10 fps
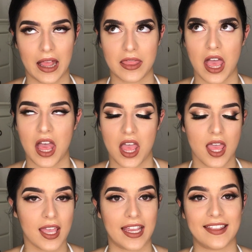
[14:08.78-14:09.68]
the
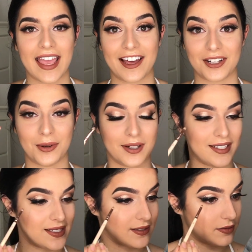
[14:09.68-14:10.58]
in the outer
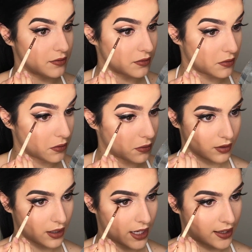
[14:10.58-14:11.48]
corners.
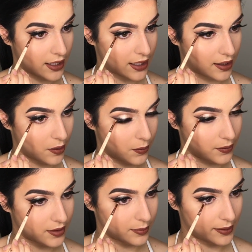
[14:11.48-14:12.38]
And then
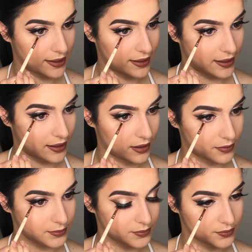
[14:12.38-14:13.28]
also blending it
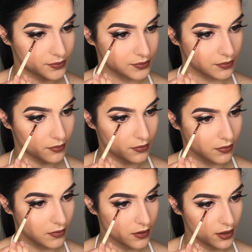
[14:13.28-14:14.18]

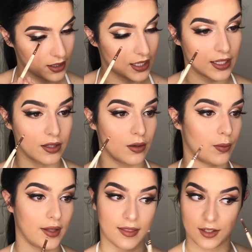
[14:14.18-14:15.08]
in
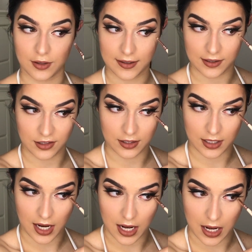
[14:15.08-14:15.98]
with the transition
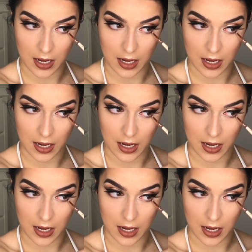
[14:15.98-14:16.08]
shade.